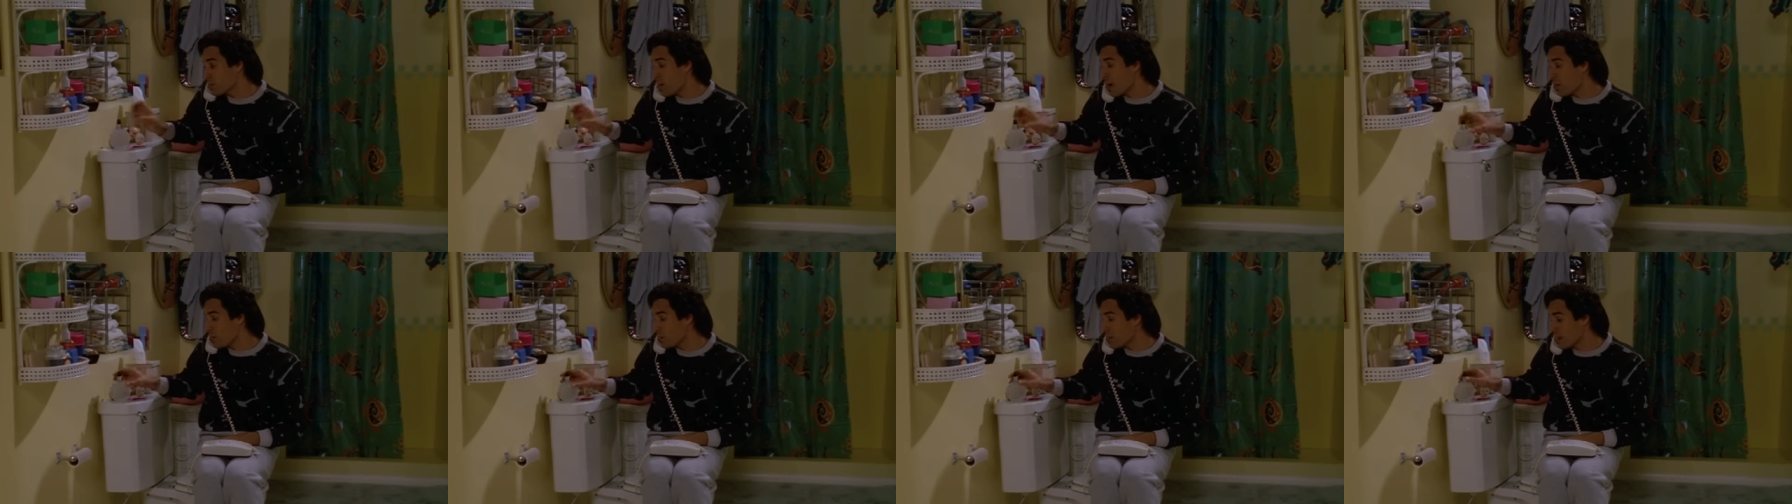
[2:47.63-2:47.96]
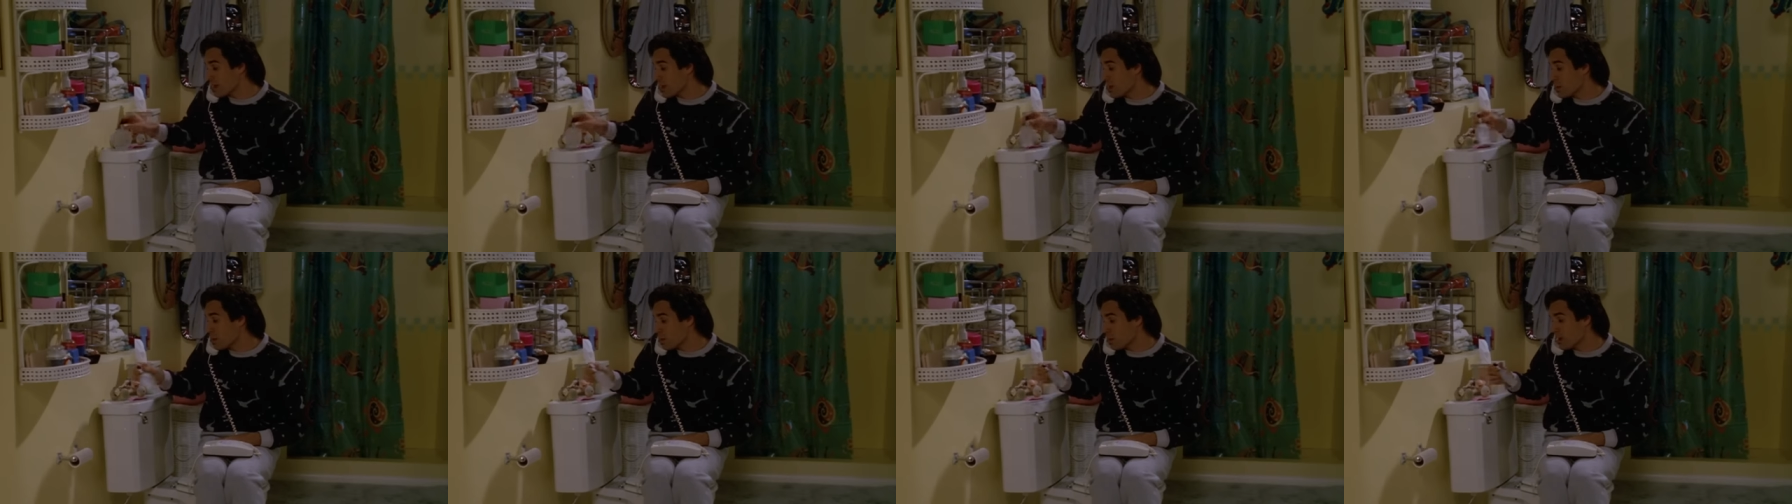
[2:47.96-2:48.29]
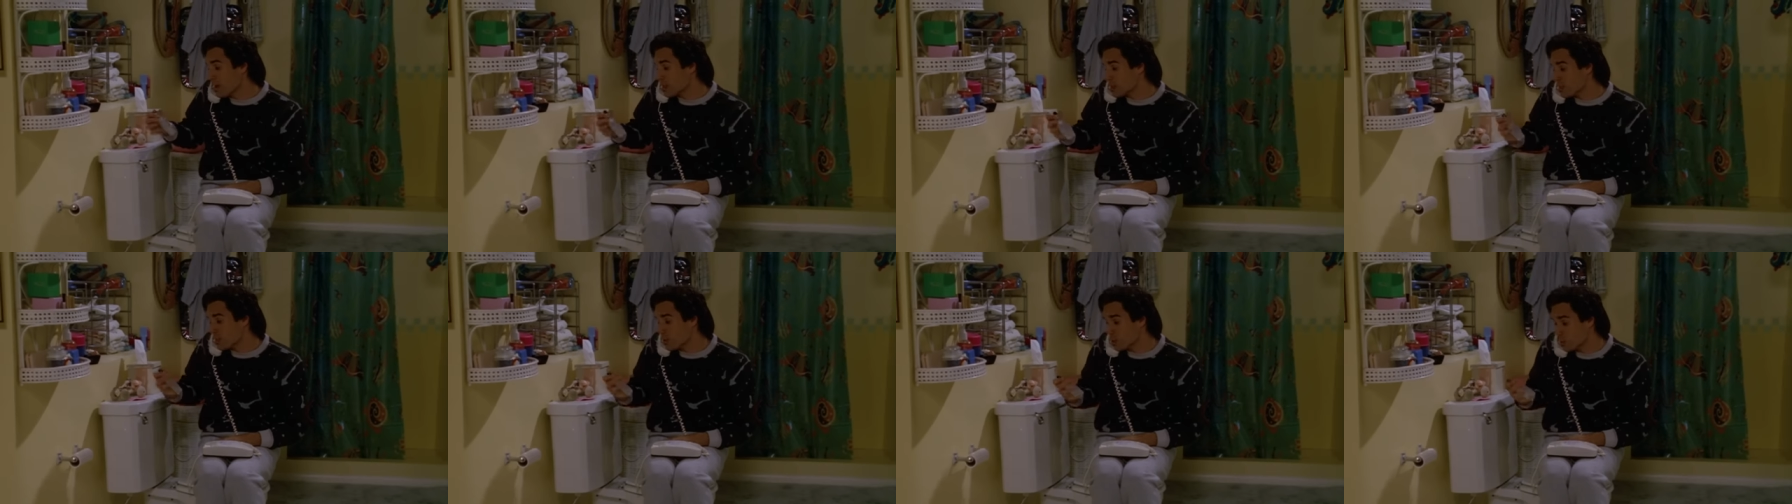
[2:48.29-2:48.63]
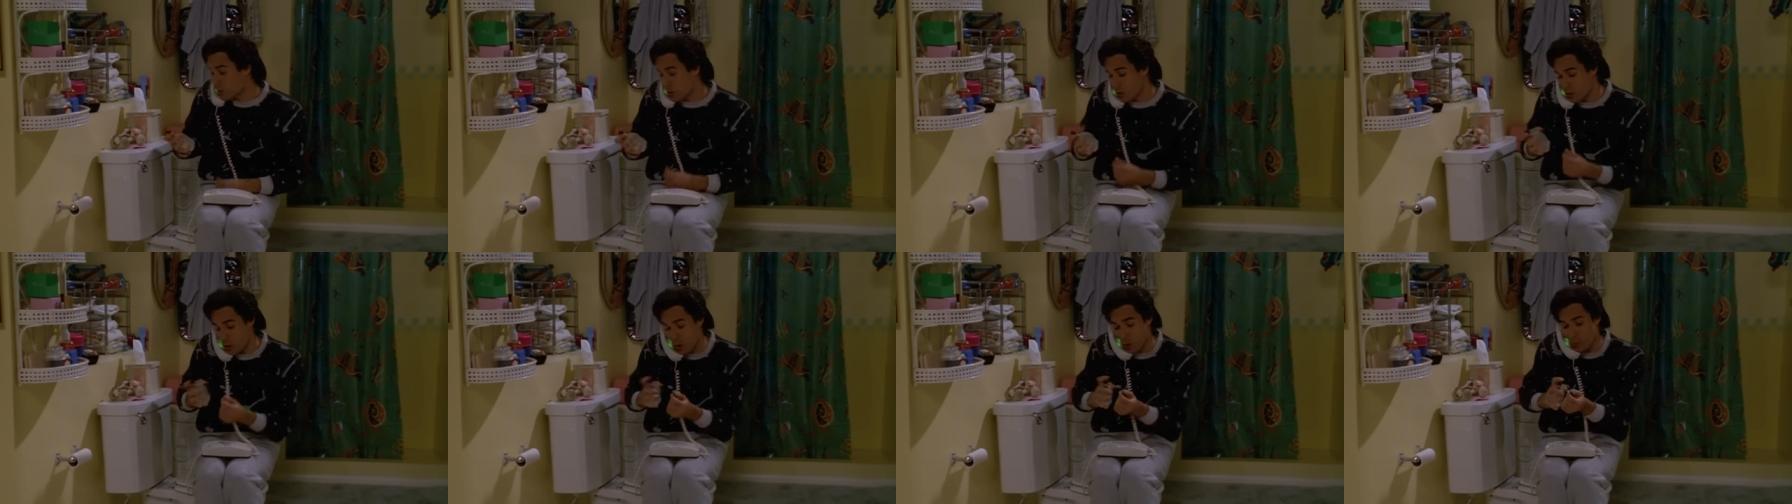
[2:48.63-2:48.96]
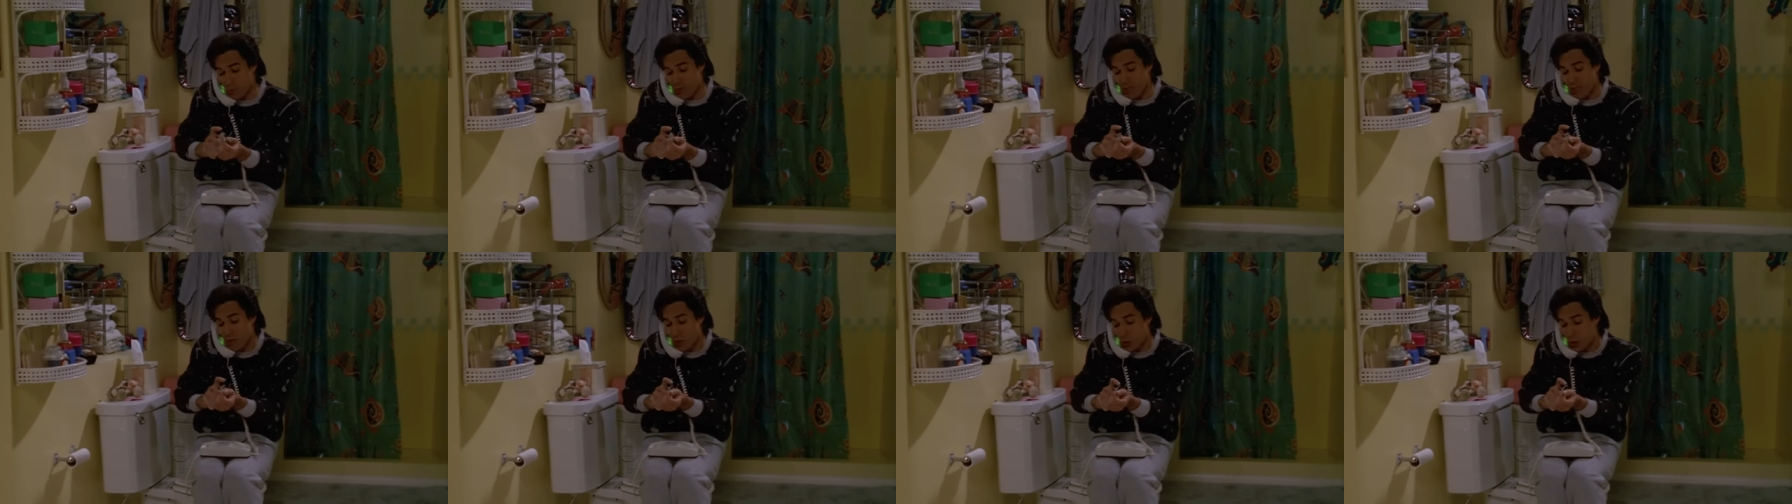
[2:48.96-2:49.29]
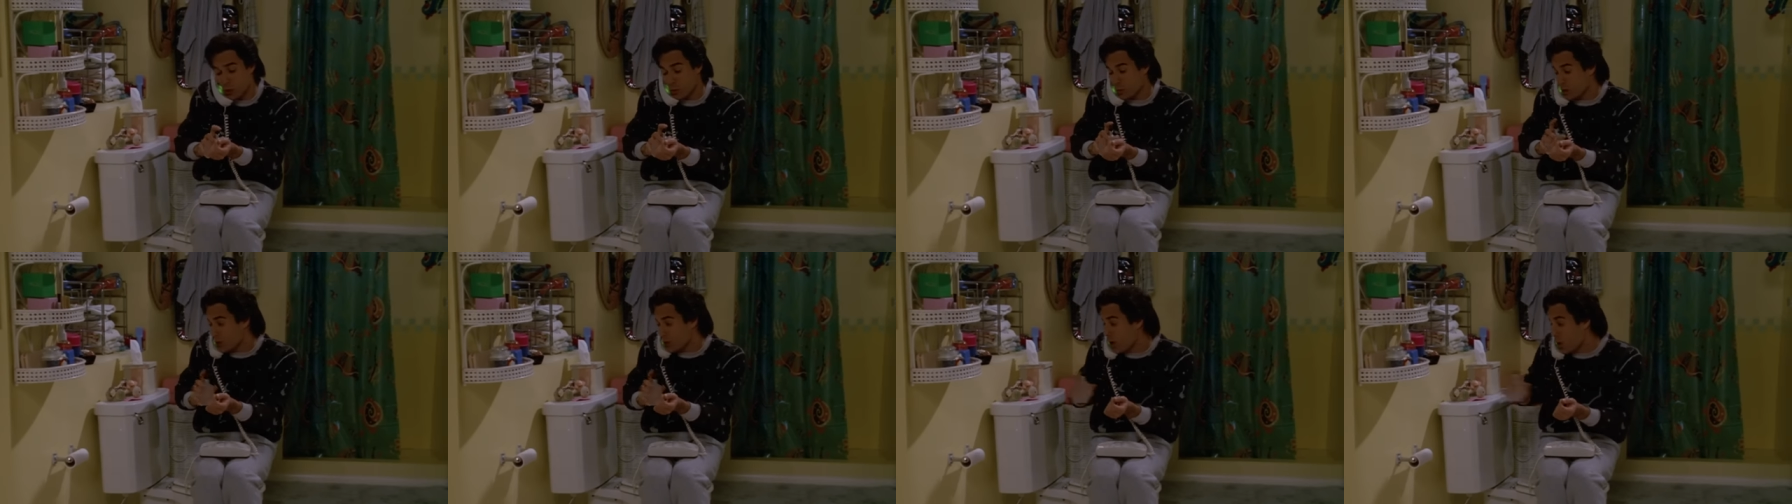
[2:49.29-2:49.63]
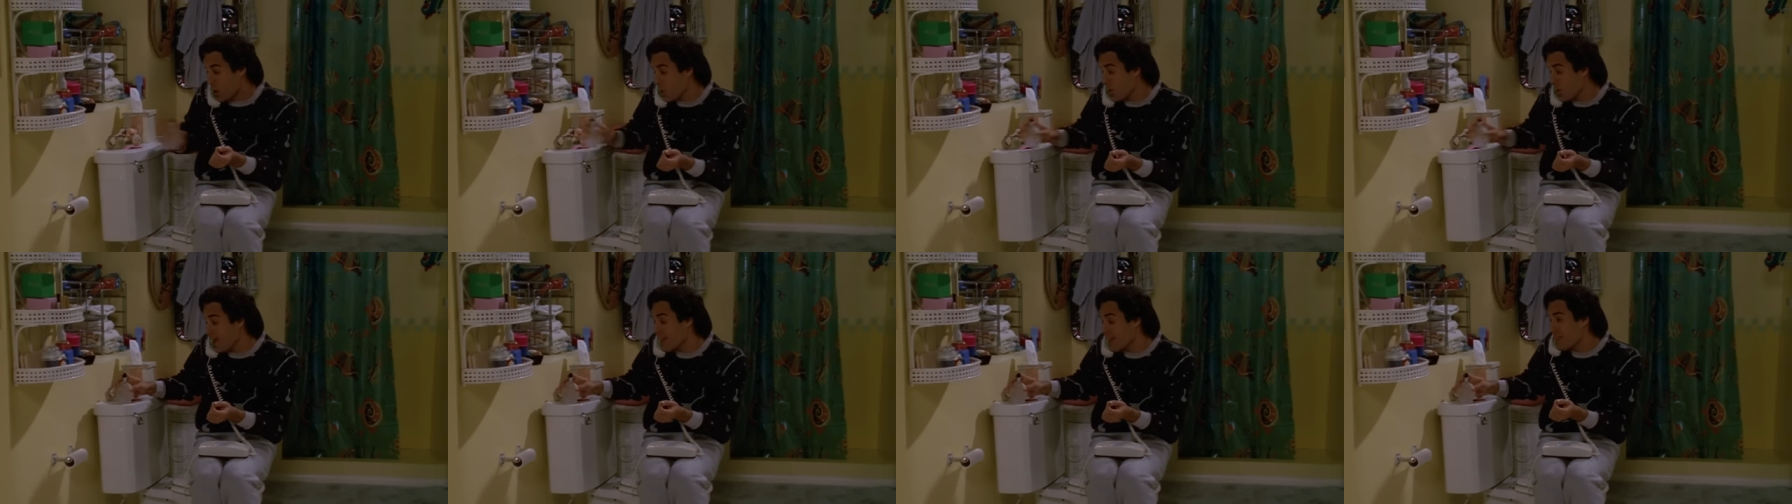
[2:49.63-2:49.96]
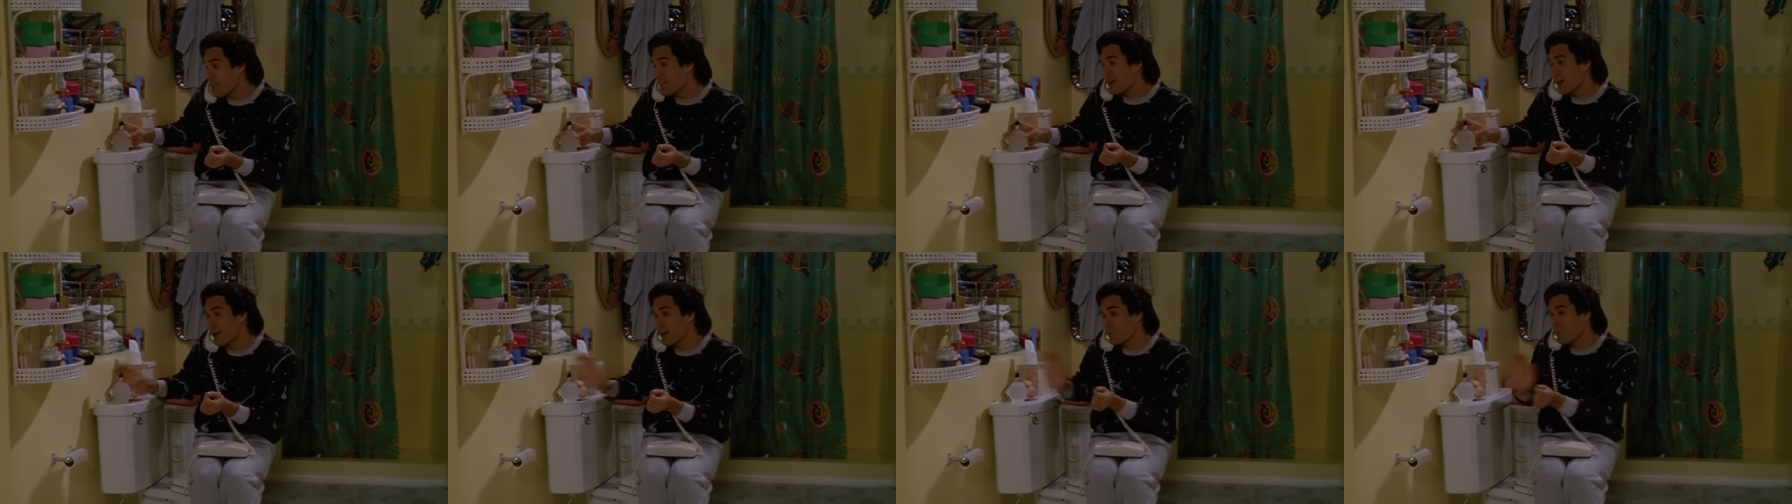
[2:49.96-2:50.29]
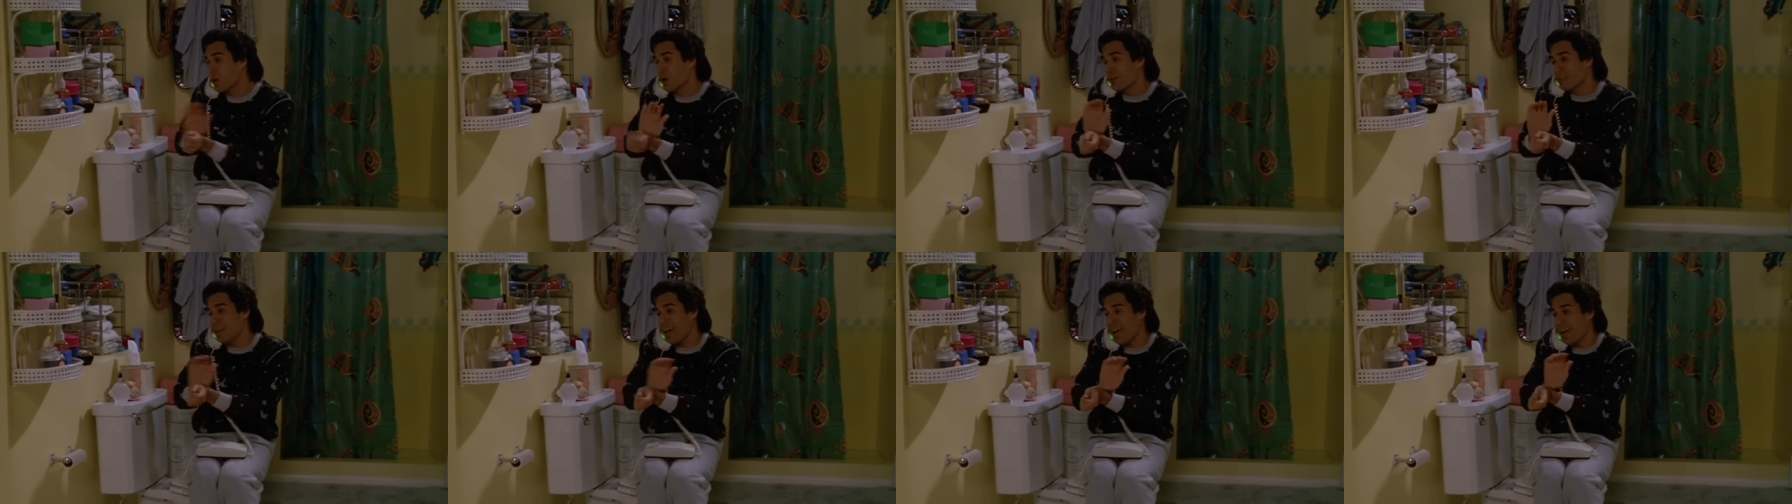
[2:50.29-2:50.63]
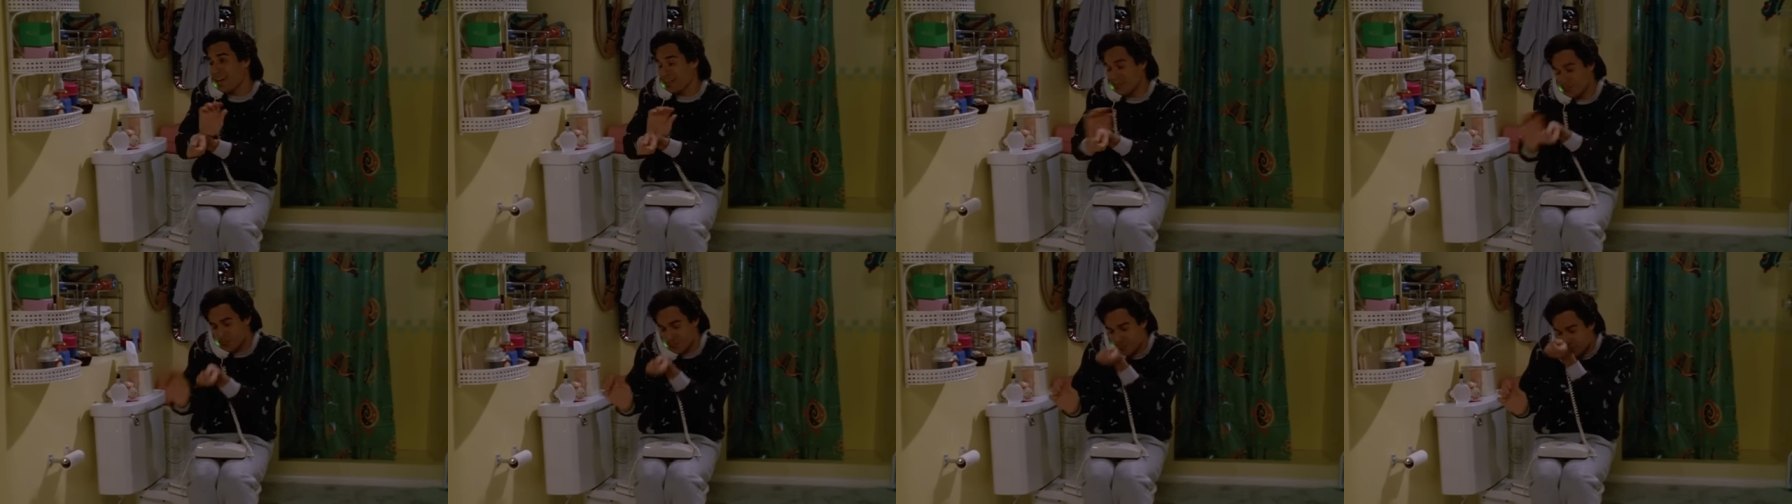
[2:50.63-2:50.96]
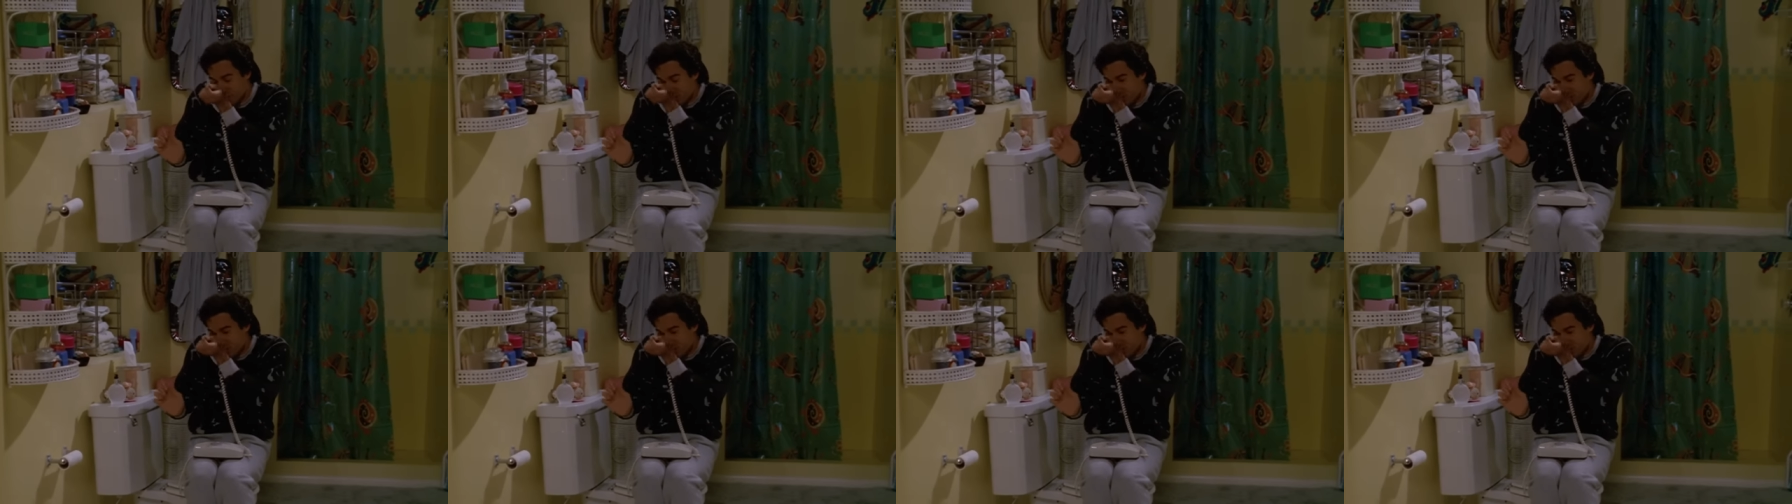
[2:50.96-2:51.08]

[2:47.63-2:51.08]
about me, because if you did know me, you would know that I am not gay.